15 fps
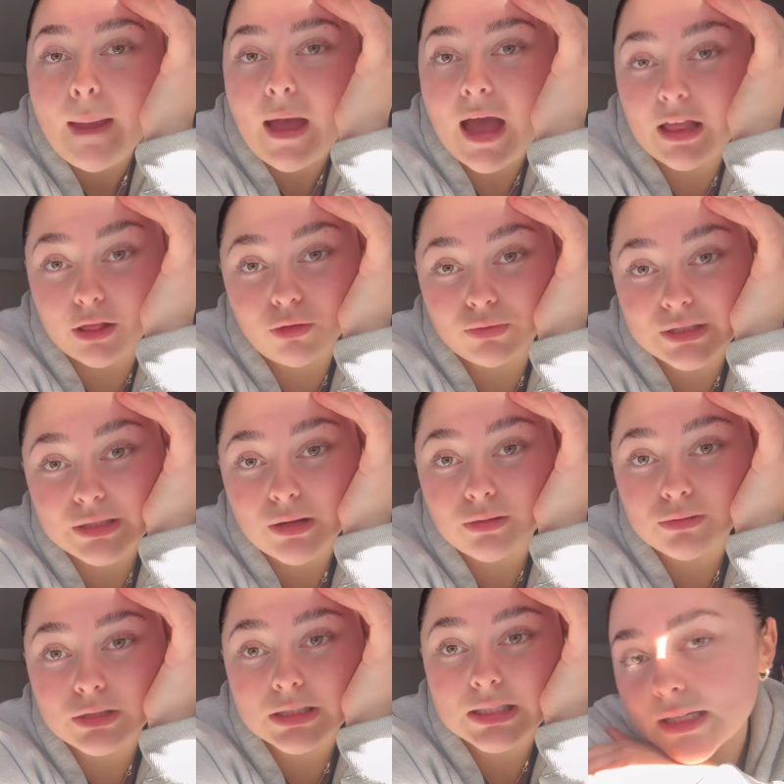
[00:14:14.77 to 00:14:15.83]
at the
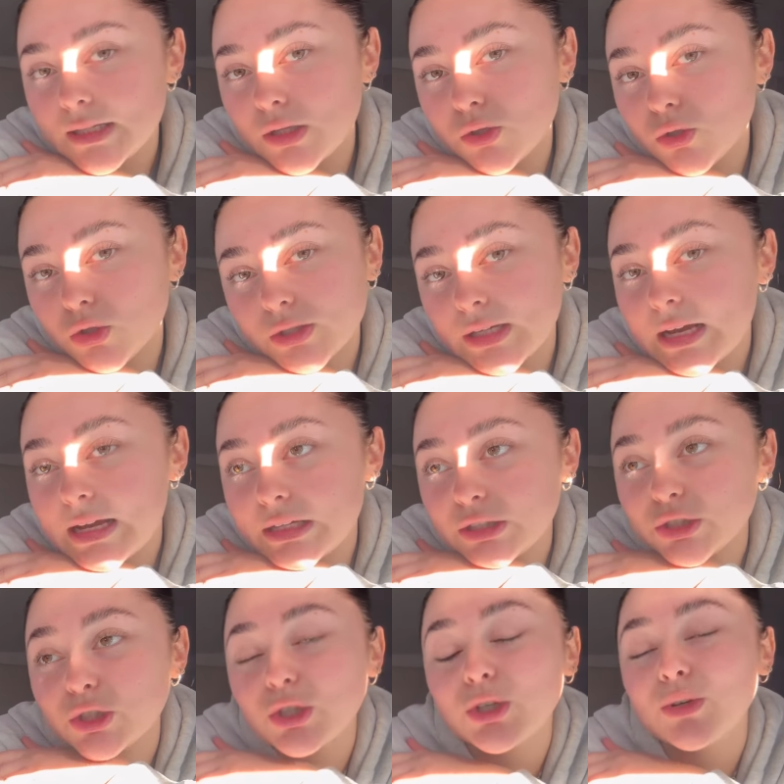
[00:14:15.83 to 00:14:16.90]
results. This is your sign
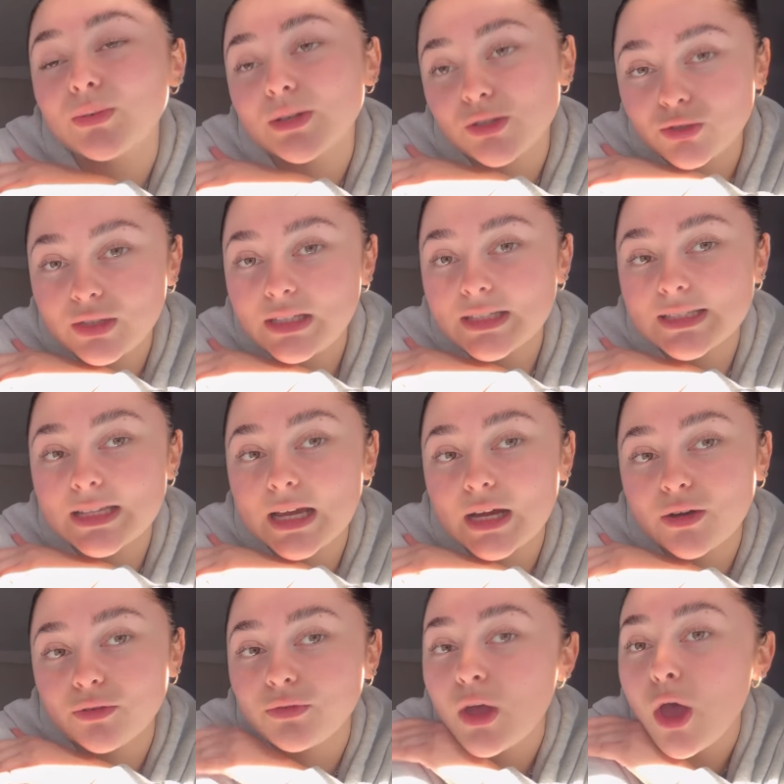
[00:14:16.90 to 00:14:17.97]
to treat
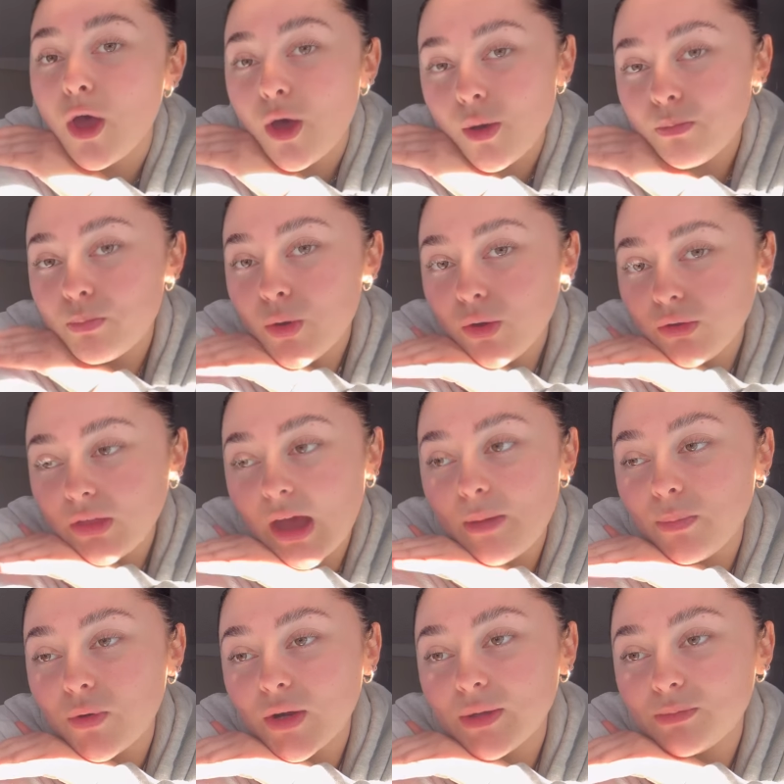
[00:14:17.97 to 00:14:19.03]
yourself, book that
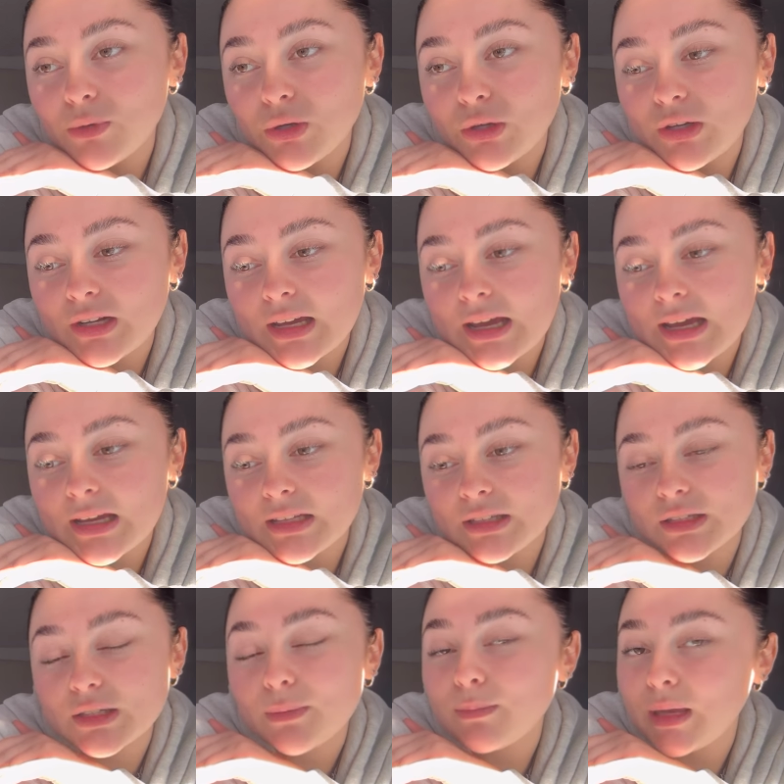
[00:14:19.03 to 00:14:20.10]
appointment
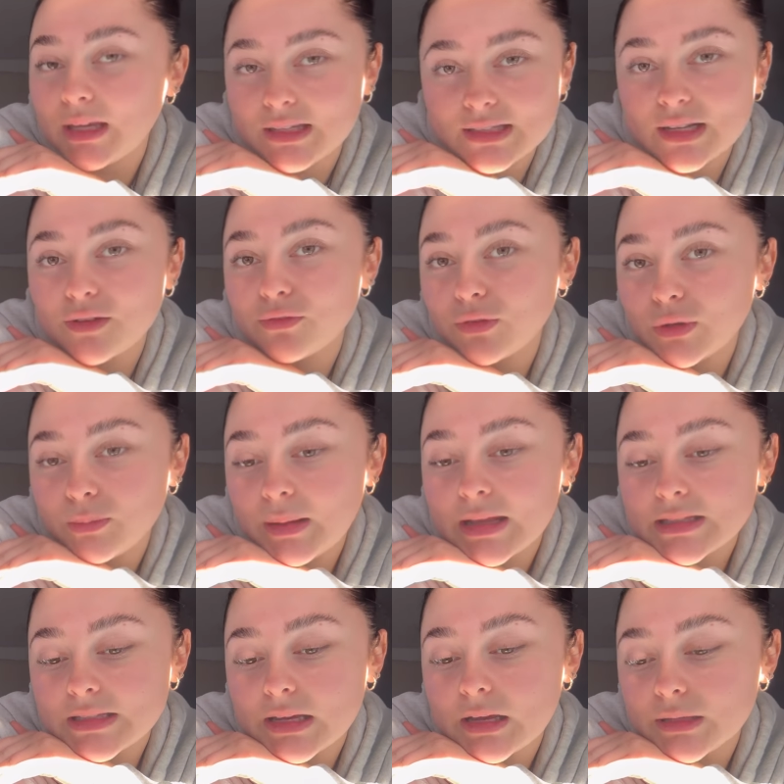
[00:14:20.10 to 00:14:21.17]
and make yourself feel
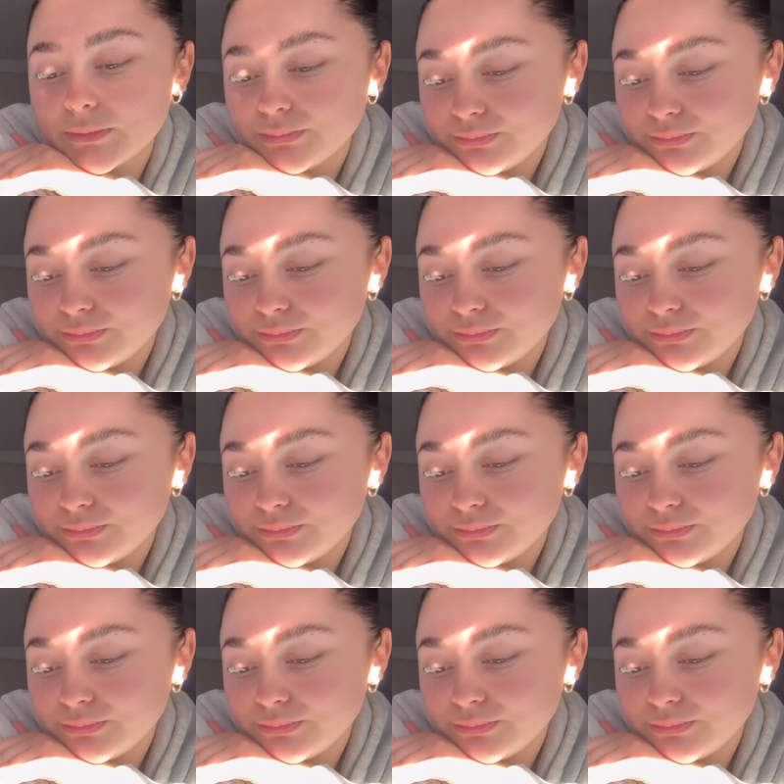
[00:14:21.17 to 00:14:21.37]
better.